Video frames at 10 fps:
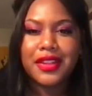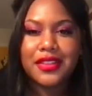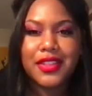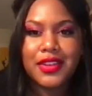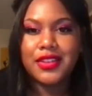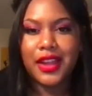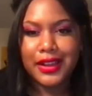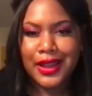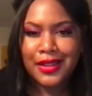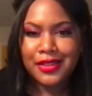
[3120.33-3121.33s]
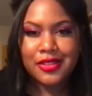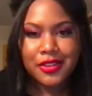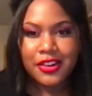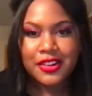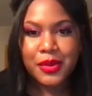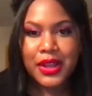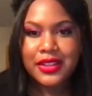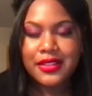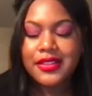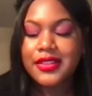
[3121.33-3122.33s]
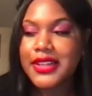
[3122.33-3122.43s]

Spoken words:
that design has in certain ways.